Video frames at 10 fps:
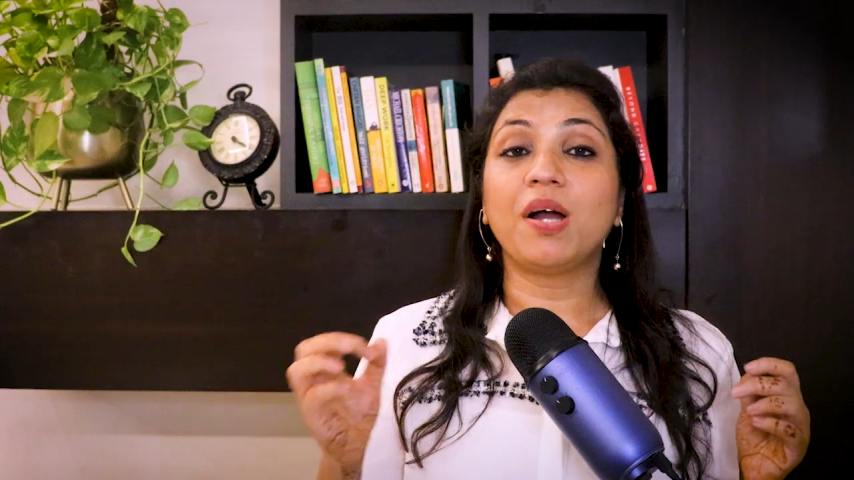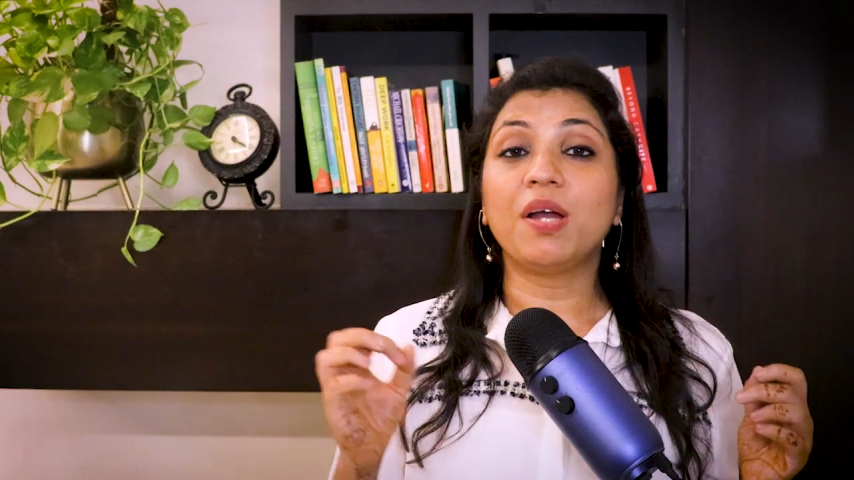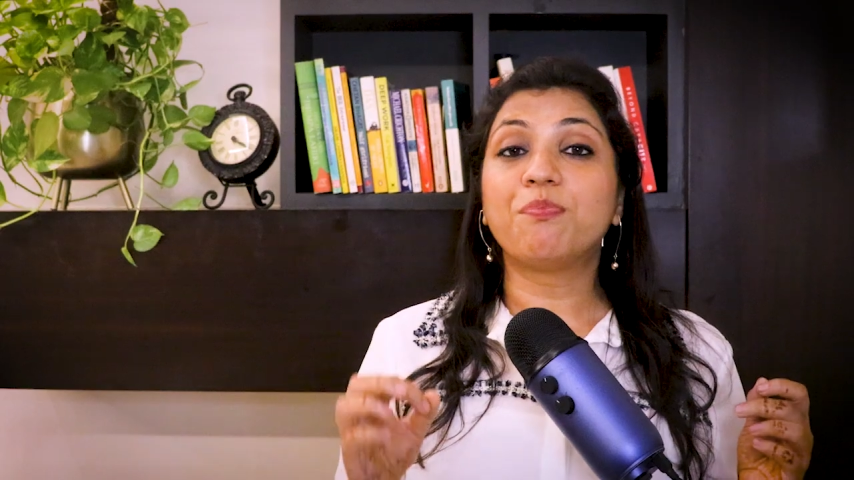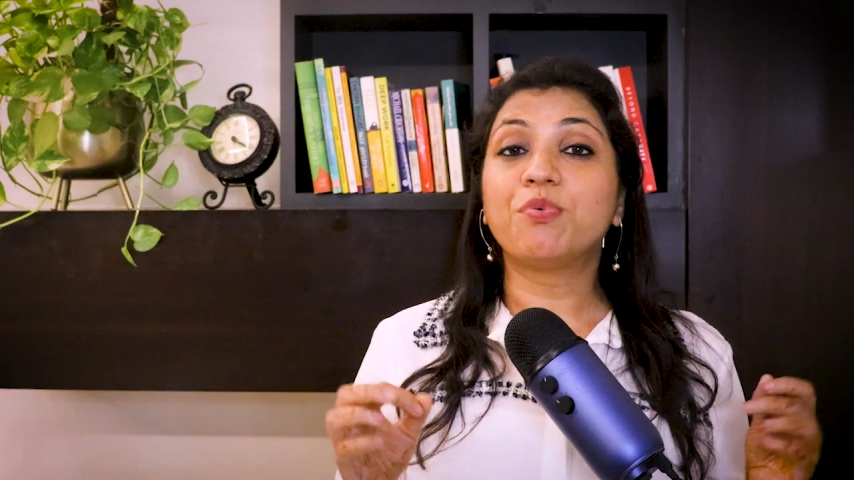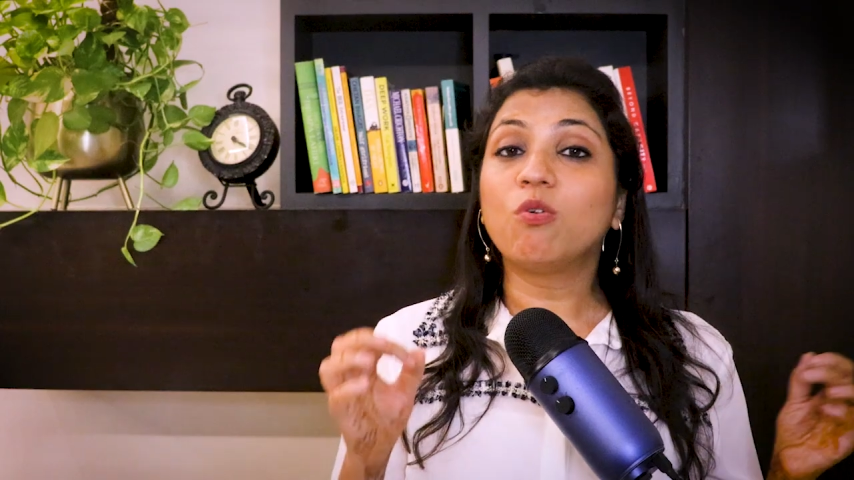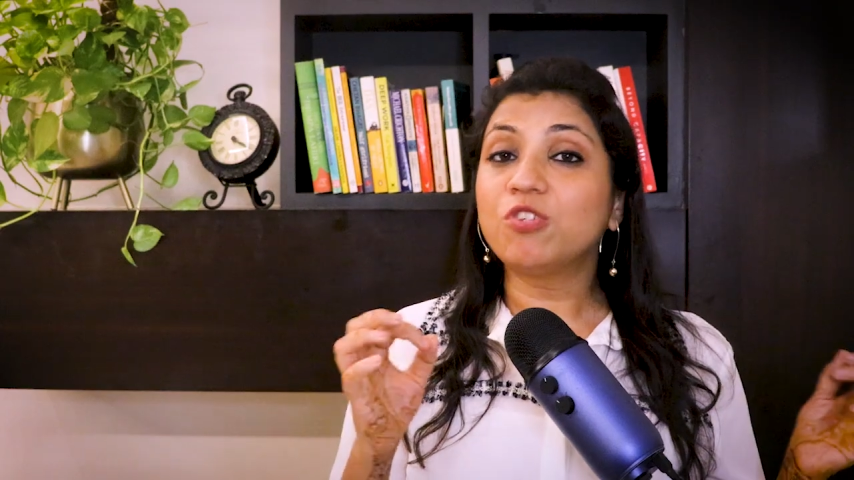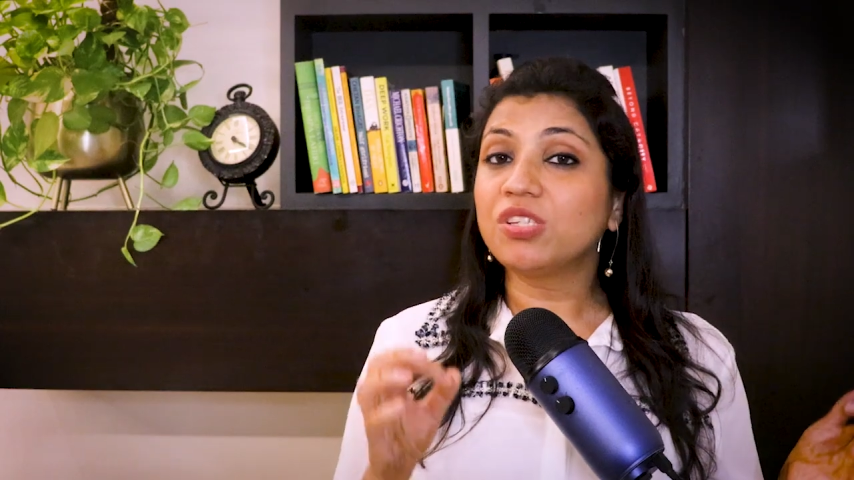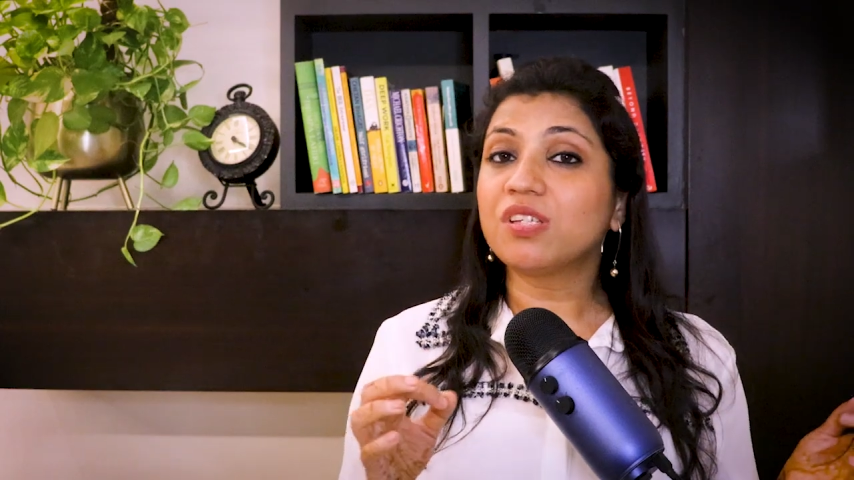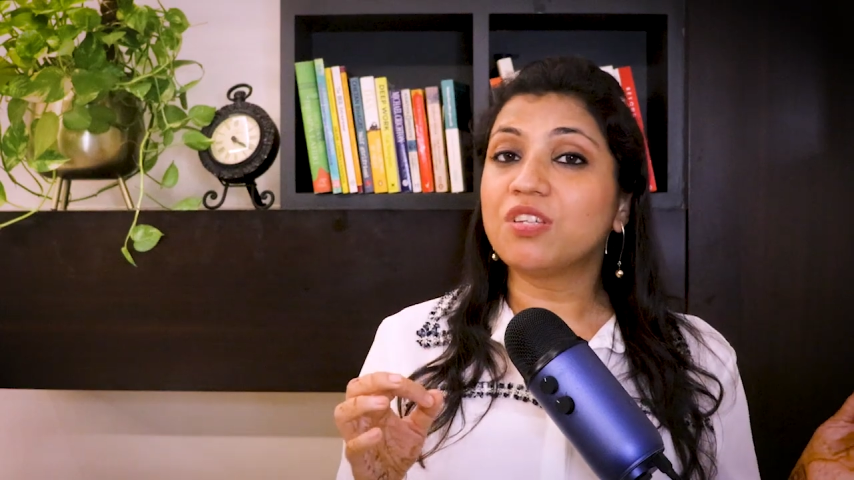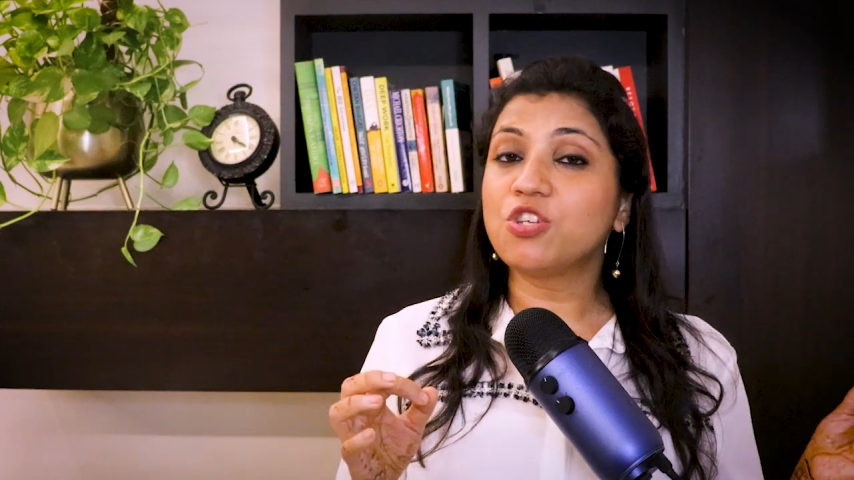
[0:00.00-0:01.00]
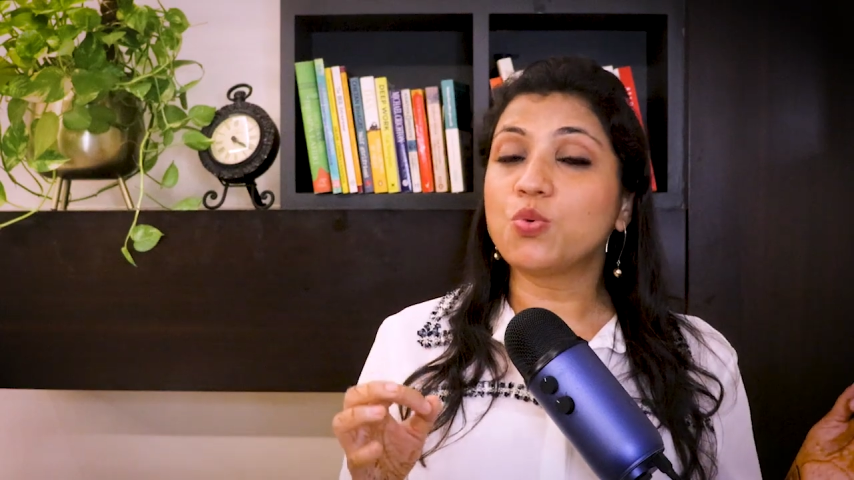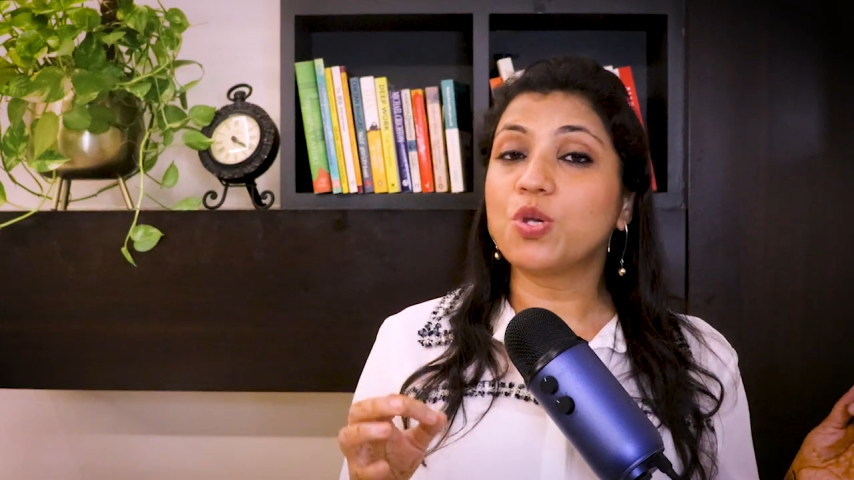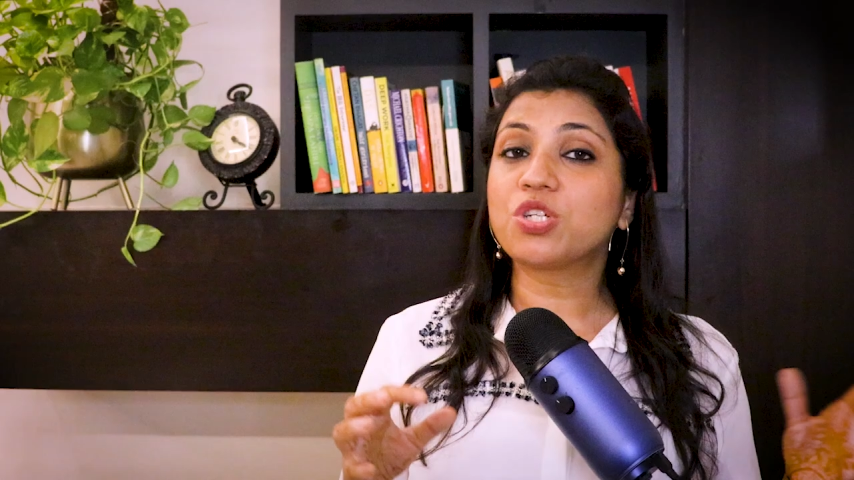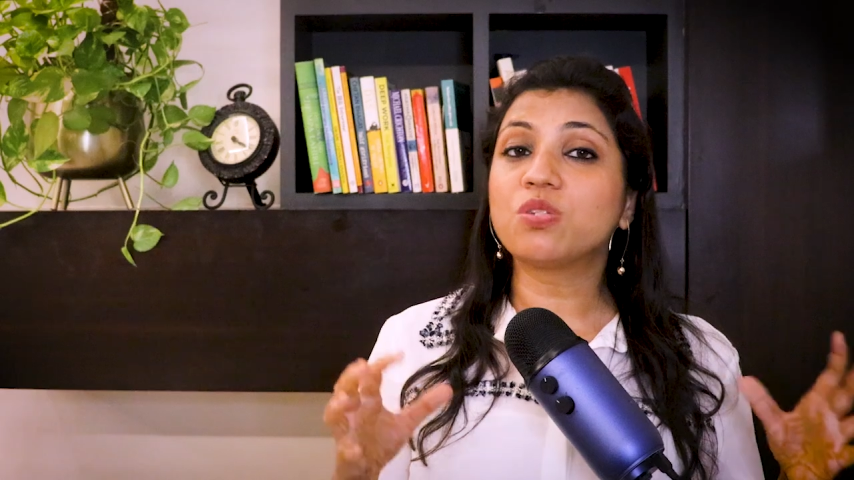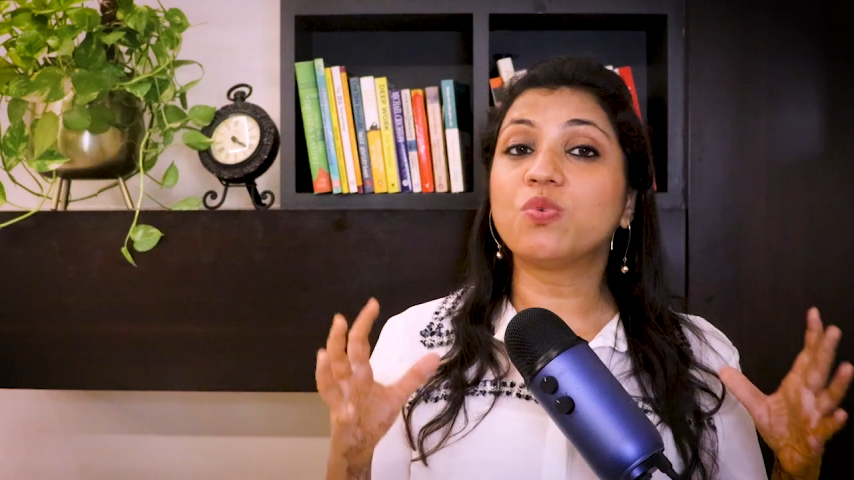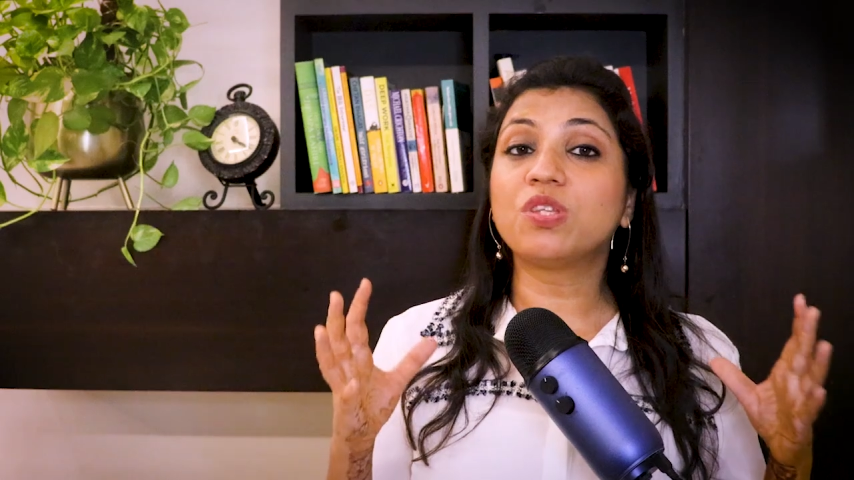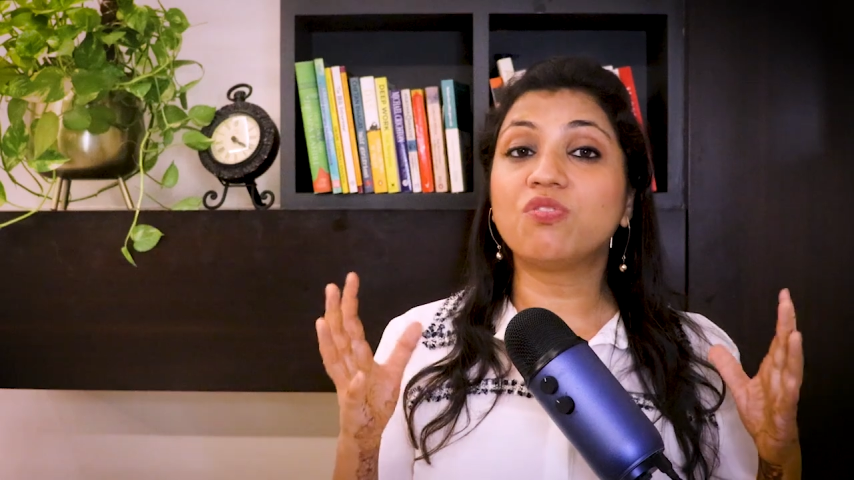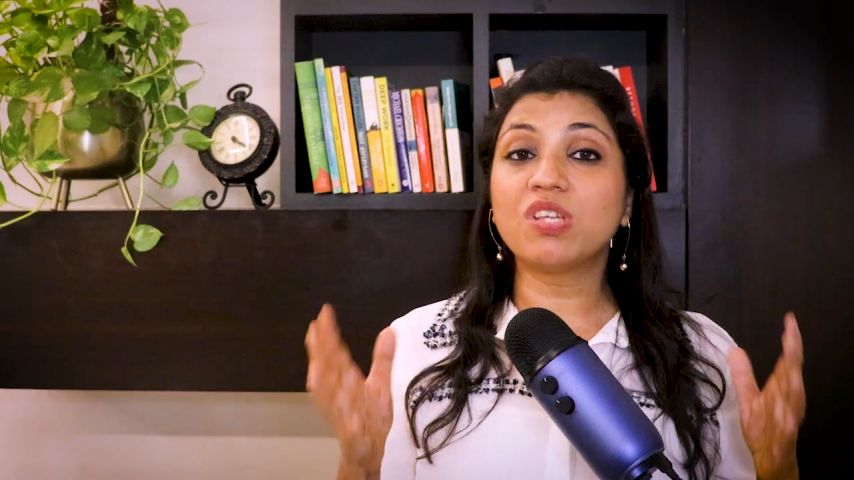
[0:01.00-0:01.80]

By approaching the situation with